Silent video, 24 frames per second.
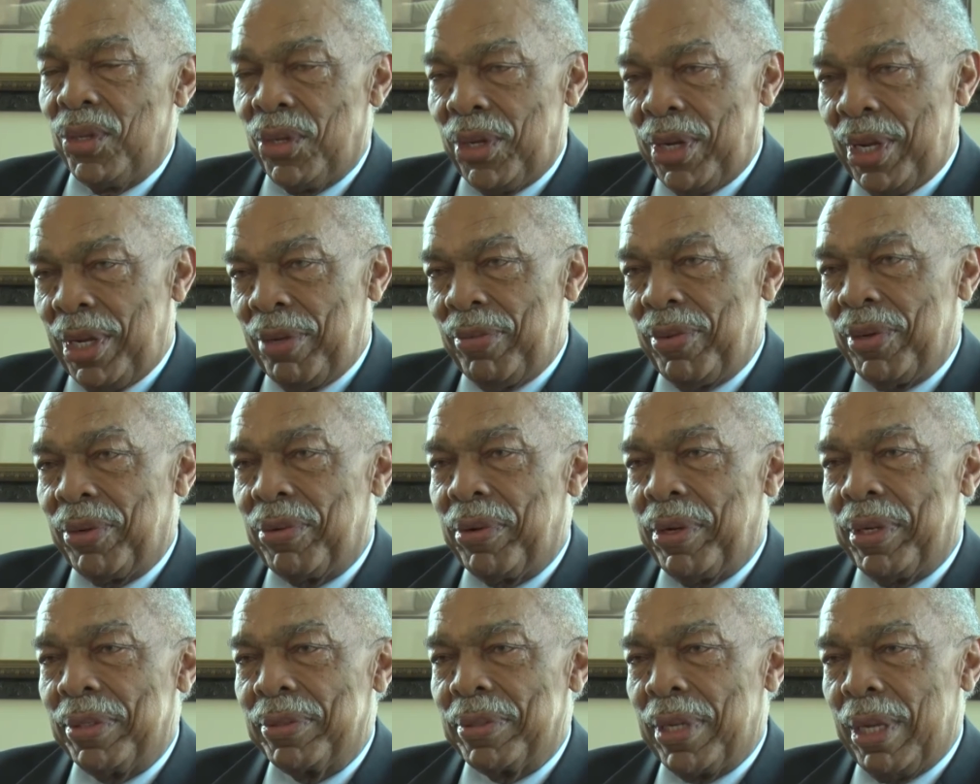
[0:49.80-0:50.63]
Good evening,
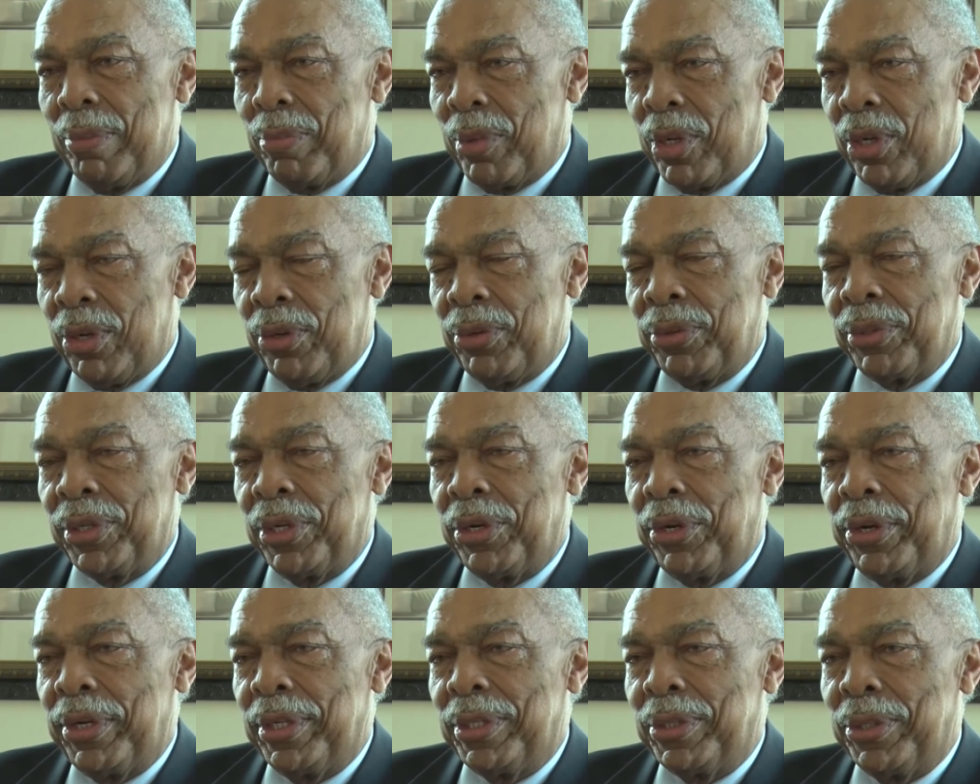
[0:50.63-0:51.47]
Chris. I'm doing
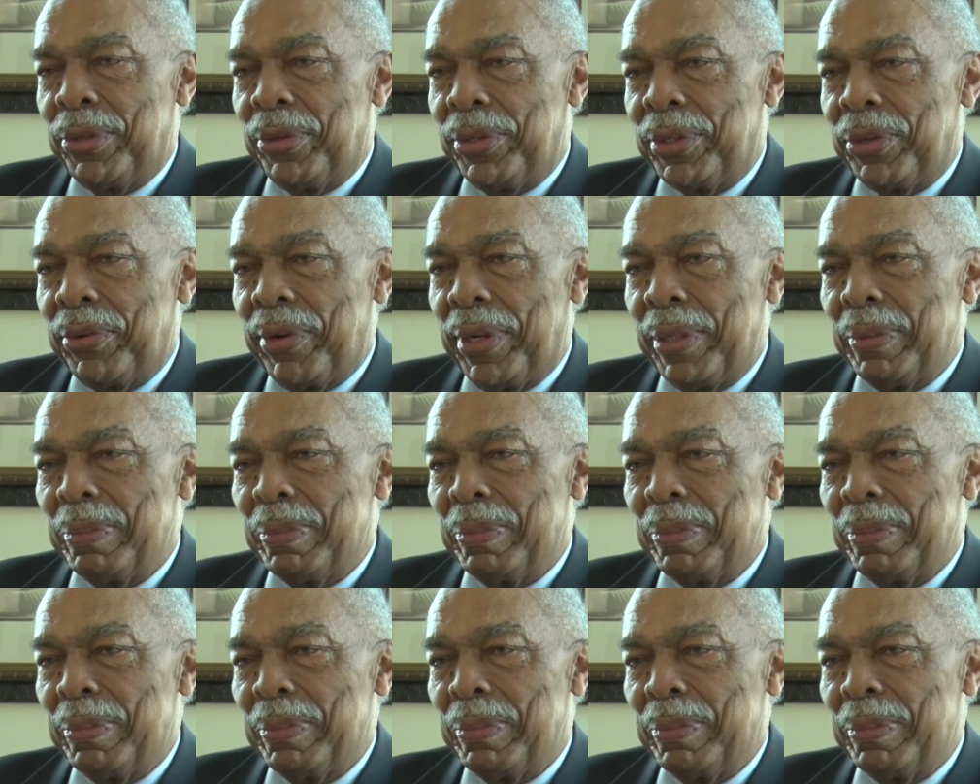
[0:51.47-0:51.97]
good, doing great.